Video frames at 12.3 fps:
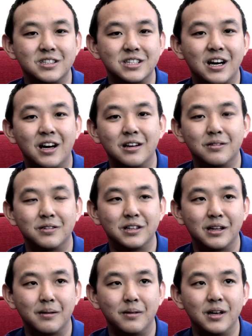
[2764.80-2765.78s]
it's harder for
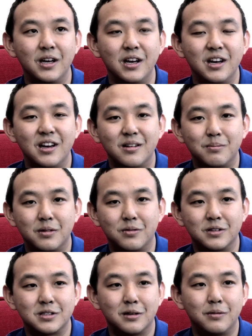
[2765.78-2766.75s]
them. But
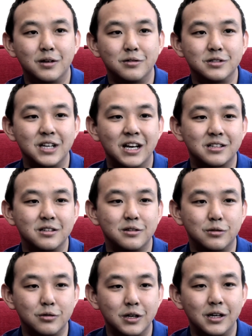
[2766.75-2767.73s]
for someone who's actually
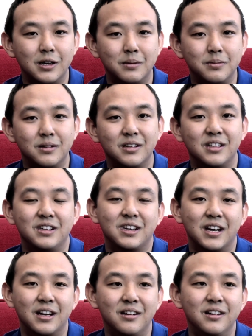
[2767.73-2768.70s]
growing up, you
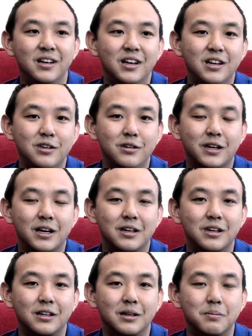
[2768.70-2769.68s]
can
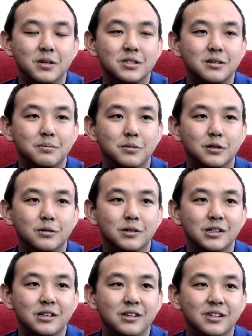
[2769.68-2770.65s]
take the best of both
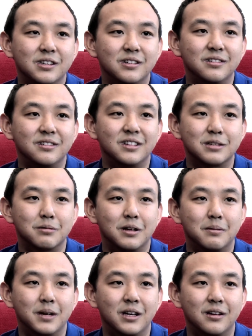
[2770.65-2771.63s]
worlds. That's
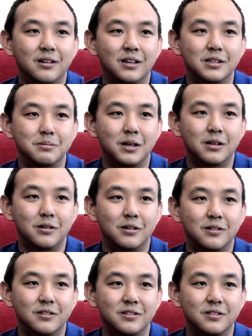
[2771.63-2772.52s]
my thought.